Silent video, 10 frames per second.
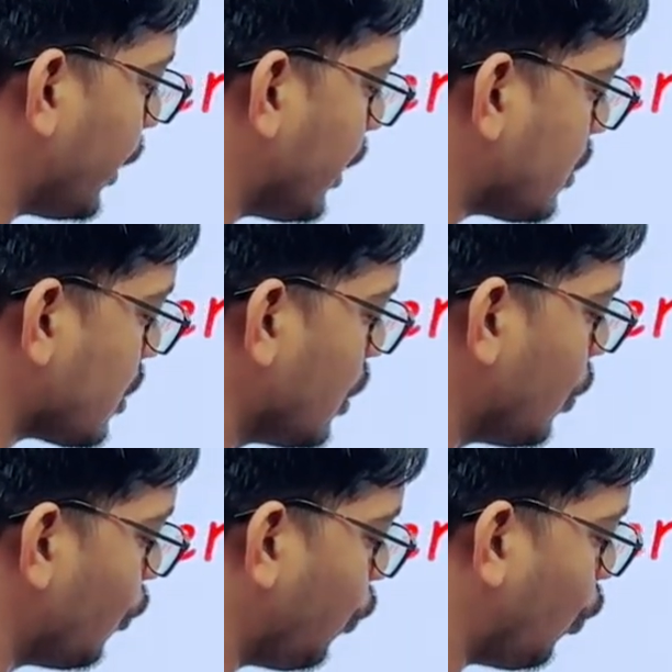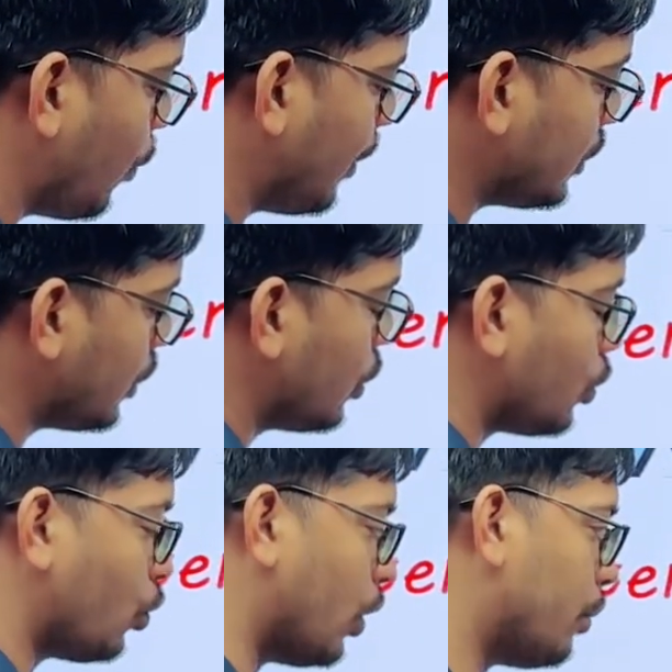is 4 month
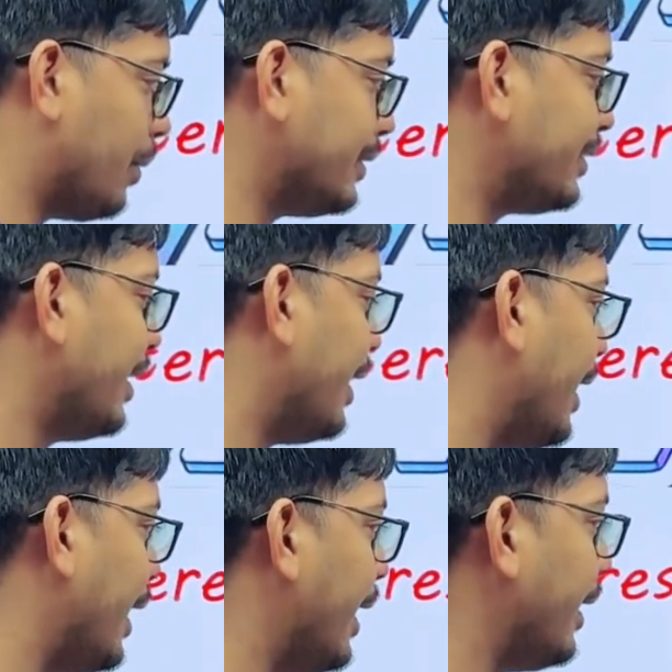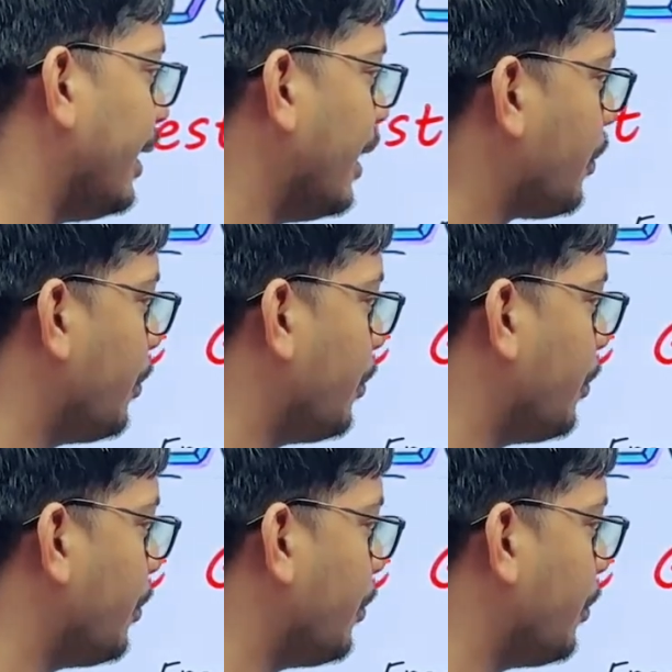per month, and here